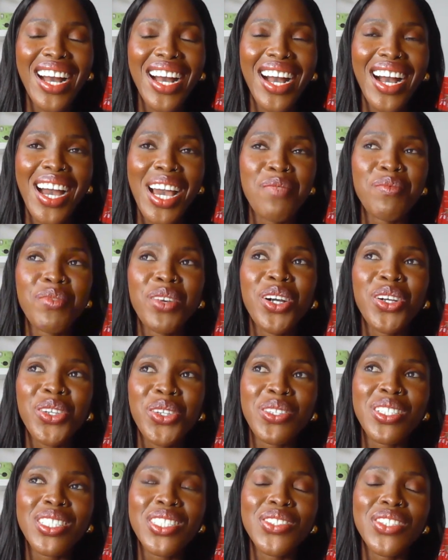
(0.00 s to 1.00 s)
I'm not
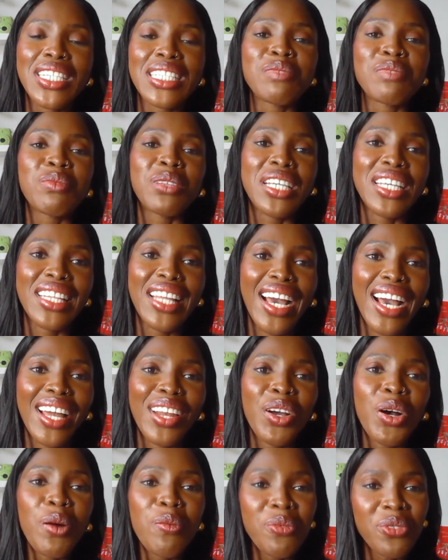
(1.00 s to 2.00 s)
going to explain that.
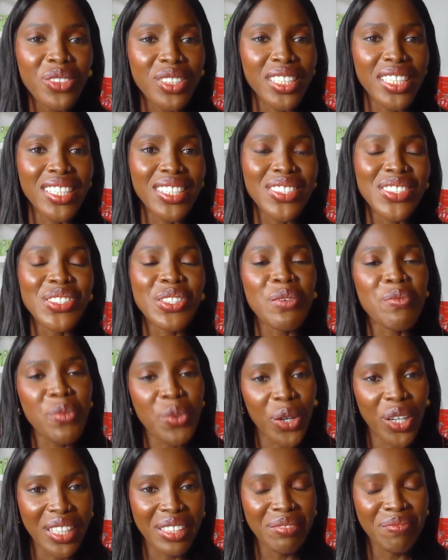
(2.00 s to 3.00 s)
Hopefully
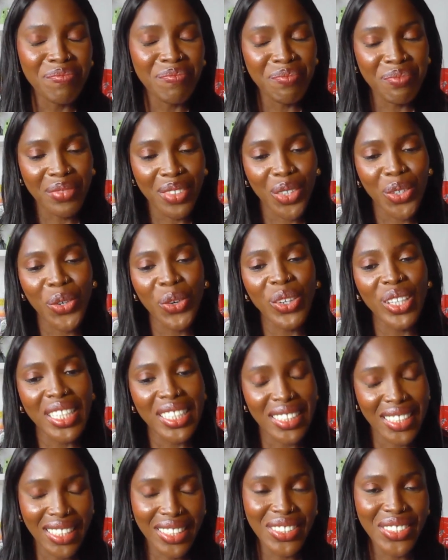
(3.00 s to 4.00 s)
someone who
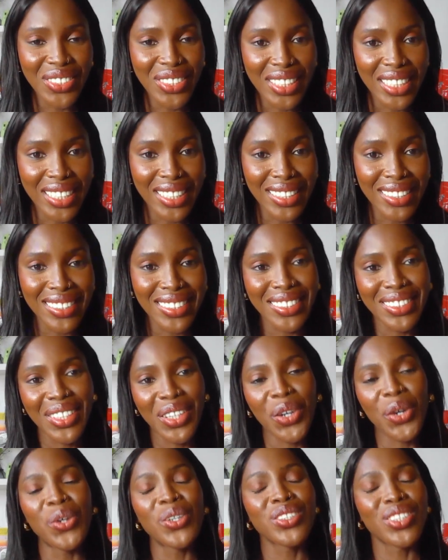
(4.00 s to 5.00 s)
listens to this
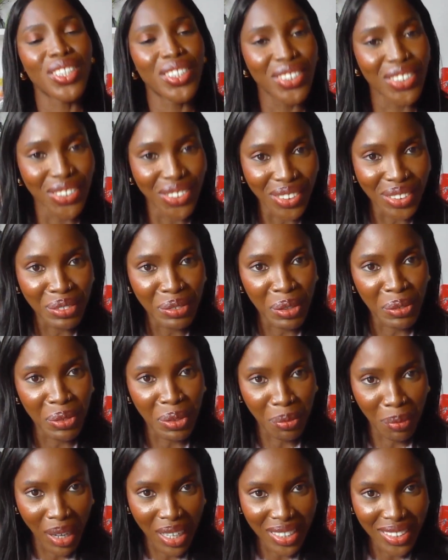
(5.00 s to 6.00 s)
goes on to do the
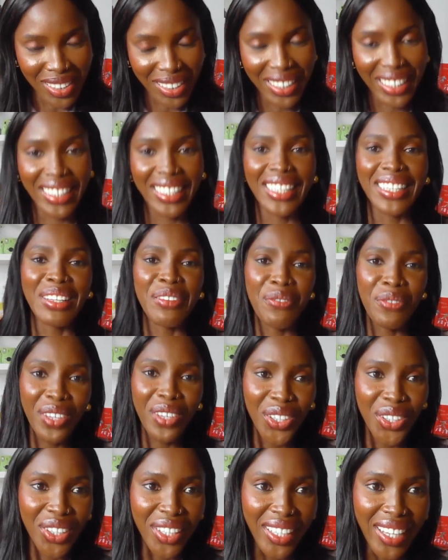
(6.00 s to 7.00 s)
FIFA Master and then they
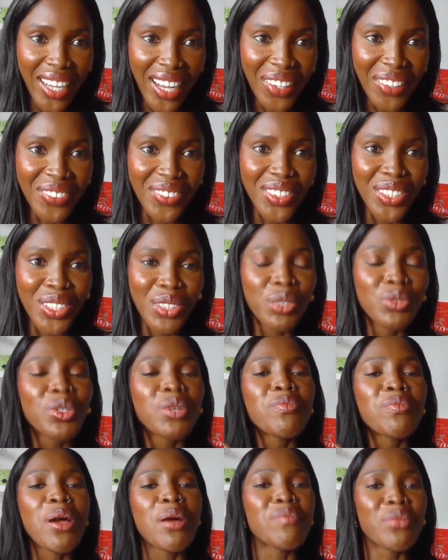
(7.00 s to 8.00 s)
figure it out. You will
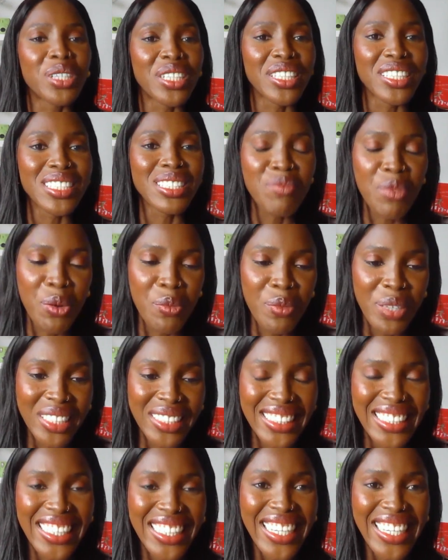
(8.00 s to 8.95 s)
remember this moment.